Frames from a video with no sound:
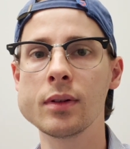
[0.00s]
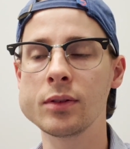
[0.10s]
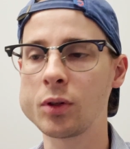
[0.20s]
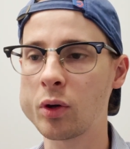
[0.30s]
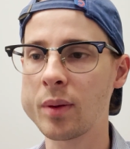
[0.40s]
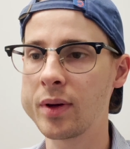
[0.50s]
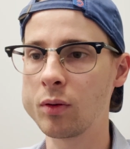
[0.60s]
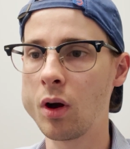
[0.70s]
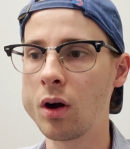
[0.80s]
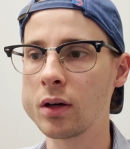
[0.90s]
Don't get me
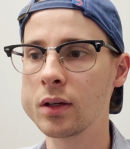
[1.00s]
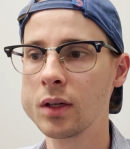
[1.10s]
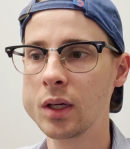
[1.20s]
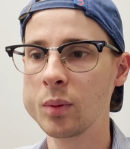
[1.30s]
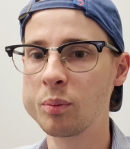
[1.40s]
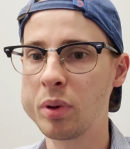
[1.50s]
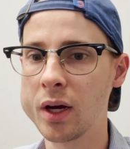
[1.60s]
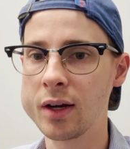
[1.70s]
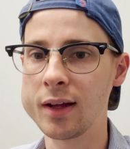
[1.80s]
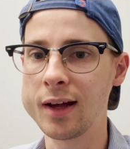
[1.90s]
wrong.
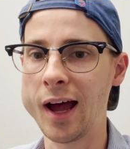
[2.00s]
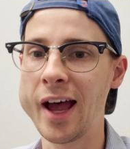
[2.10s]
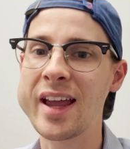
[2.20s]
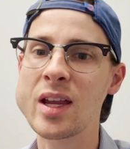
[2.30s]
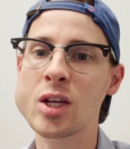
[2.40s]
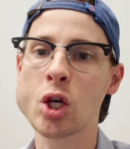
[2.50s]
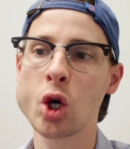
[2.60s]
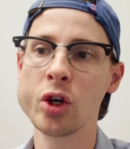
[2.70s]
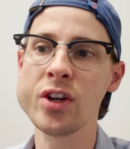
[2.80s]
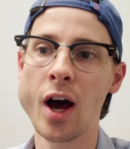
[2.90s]
But I
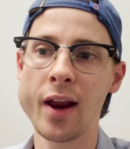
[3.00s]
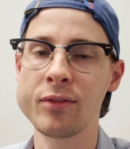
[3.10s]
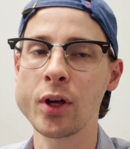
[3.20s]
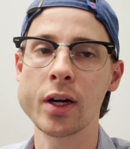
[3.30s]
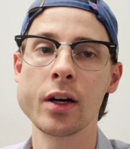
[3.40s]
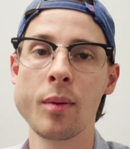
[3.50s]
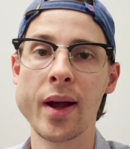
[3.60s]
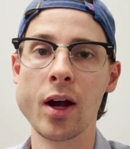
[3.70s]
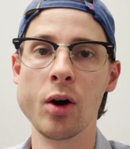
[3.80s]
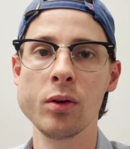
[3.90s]
could not have done it on
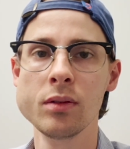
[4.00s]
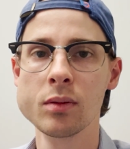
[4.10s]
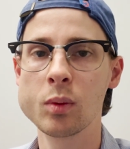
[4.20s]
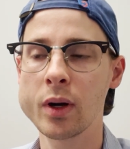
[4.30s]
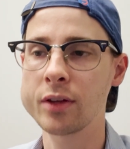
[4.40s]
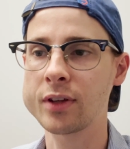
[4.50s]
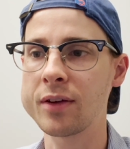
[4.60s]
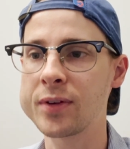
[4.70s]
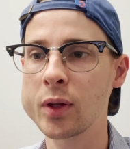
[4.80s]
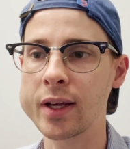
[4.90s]
my own. Whereas I
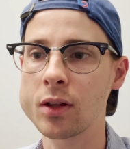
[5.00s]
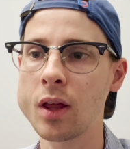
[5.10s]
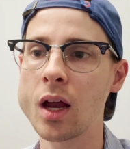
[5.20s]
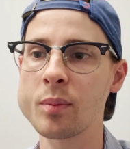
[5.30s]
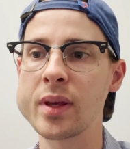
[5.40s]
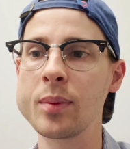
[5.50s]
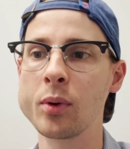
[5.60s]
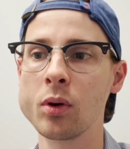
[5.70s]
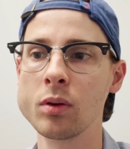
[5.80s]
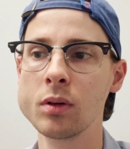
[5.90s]
feel like a lot of
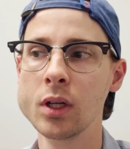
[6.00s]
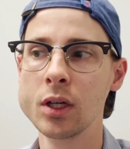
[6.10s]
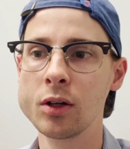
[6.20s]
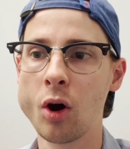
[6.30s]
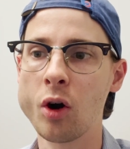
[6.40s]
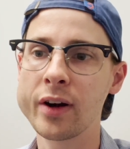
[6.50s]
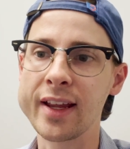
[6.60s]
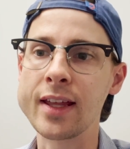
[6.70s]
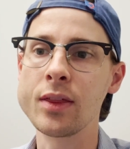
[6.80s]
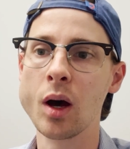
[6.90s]
people aren't
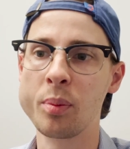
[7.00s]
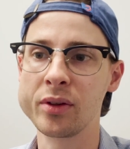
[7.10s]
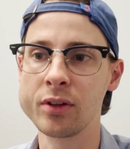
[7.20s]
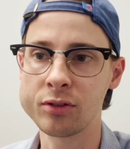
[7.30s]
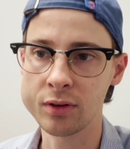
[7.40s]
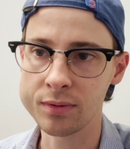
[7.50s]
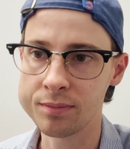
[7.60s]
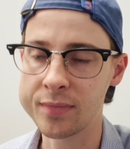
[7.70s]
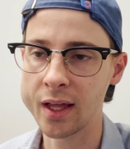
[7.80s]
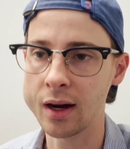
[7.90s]
in a position
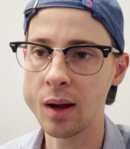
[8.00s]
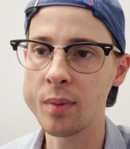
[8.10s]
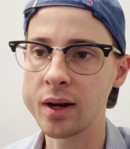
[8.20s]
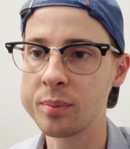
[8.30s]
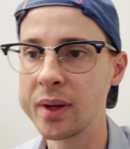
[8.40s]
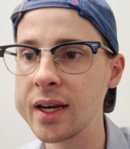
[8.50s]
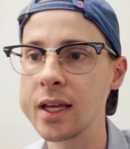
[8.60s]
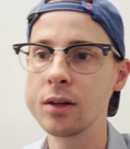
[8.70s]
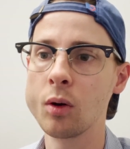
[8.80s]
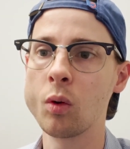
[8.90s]
that I might have been
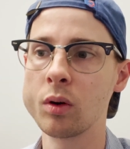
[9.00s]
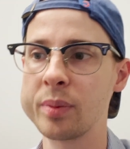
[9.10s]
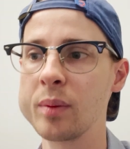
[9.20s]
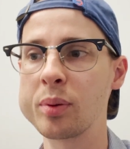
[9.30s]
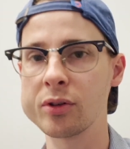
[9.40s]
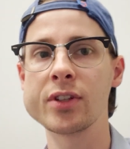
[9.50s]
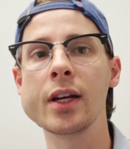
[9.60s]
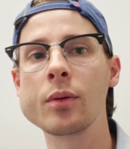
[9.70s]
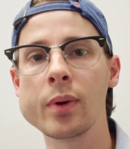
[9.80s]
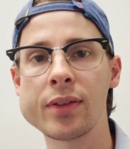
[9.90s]
in or been
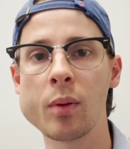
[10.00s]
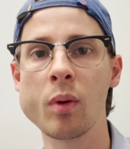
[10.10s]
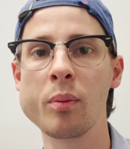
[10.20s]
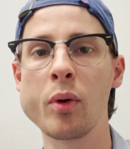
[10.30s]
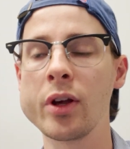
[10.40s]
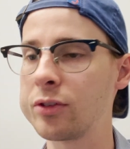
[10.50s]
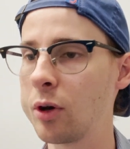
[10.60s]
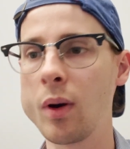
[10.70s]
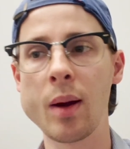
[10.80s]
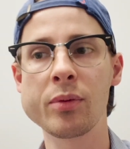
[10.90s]
presented with at one point.
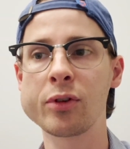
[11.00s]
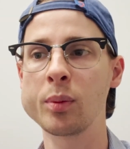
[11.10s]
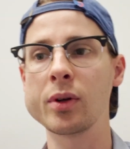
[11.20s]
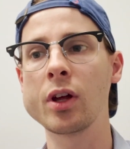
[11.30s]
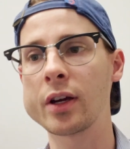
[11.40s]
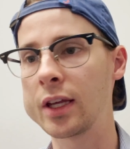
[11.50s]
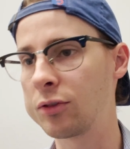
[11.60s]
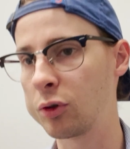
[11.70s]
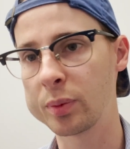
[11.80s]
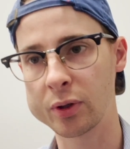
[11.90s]
So I'm super lucky,
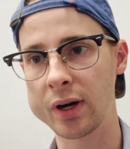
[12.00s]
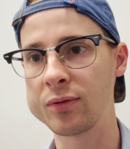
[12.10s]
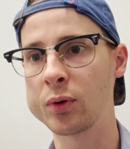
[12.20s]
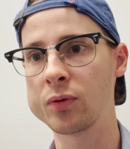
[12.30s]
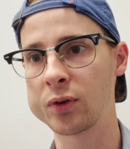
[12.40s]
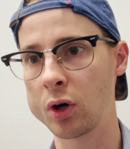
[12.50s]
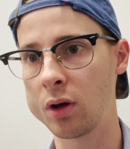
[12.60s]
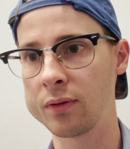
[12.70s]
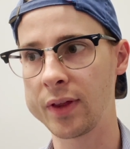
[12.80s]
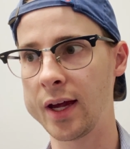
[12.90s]
super grateful for
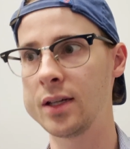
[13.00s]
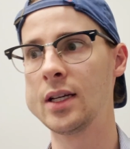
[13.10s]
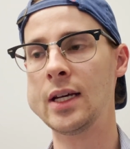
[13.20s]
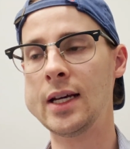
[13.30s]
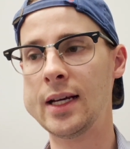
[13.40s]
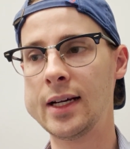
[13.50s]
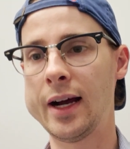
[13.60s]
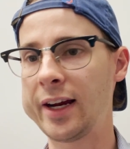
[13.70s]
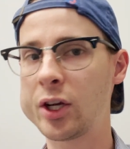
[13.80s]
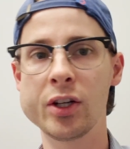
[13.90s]
all of that.
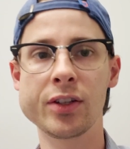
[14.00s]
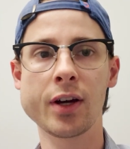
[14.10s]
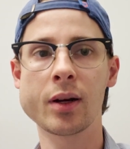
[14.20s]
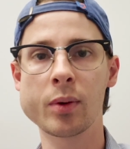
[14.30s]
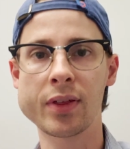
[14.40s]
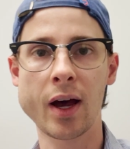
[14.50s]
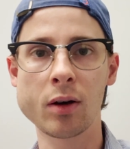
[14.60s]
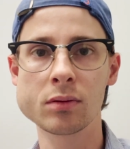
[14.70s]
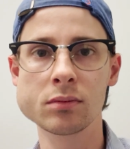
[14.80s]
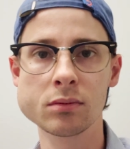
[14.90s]
I couldn't have done it
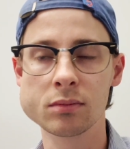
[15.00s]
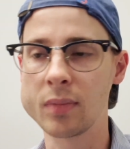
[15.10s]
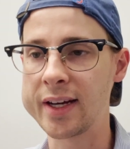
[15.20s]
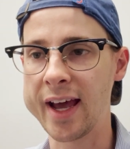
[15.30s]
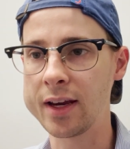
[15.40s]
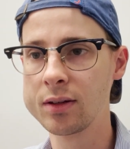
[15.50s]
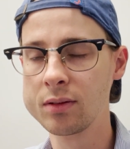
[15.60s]
without my dad.